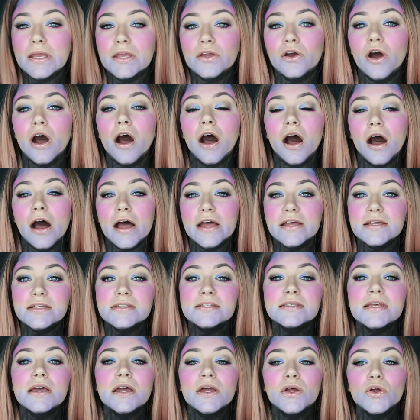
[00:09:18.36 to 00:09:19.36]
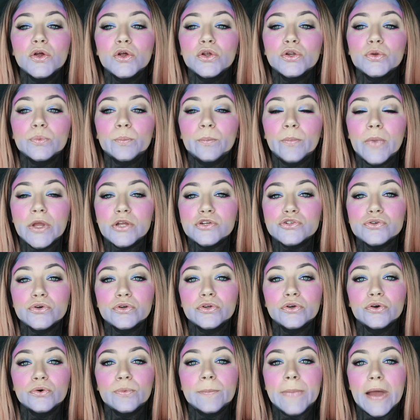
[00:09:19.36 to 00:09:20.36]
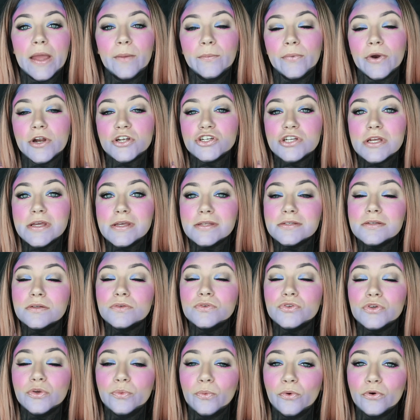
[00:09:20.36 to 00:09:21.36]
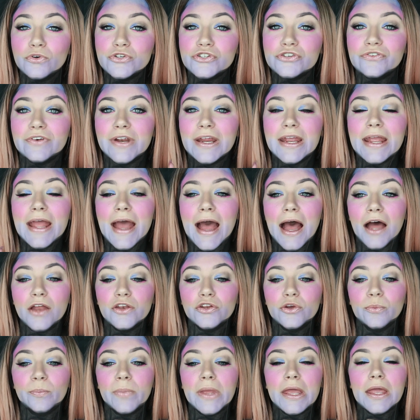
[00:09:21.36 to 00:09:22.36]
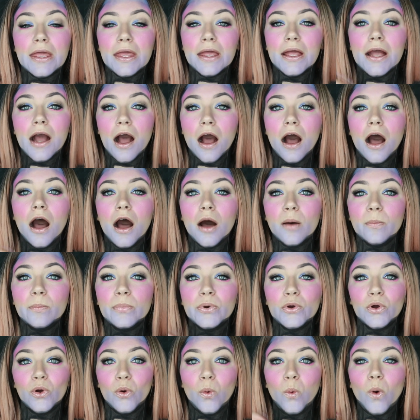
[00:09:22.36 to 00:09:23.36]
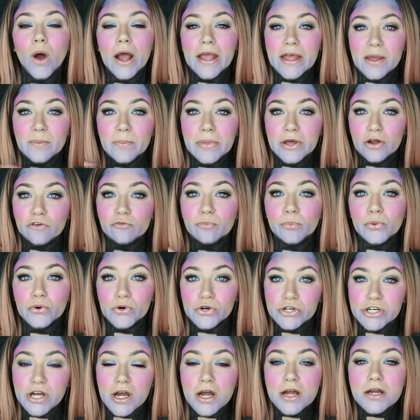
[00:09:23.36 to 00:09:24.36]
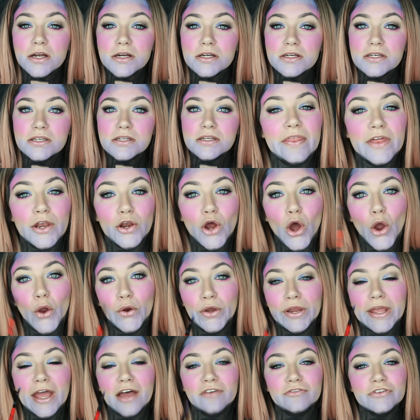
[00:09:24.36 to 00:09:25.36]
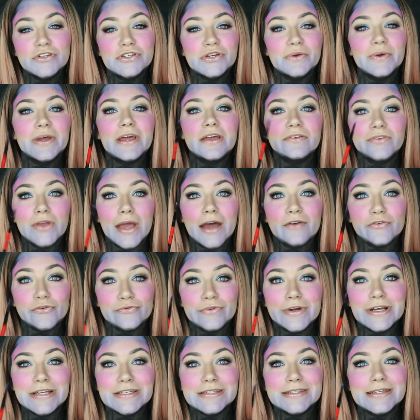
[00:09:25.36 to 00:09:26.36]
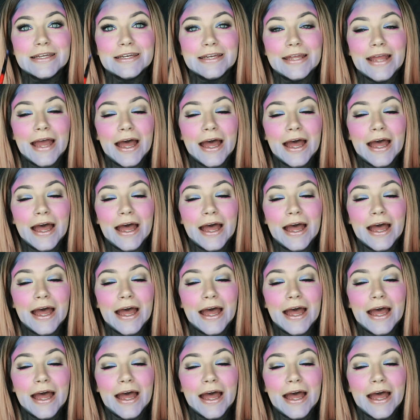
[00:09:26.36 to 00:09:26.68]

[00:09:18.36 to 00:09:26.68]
near your eyes. Make sure your paintbrush isn't too watery and you're picking up quite a bit of product. And then only ever do it if you have a really steady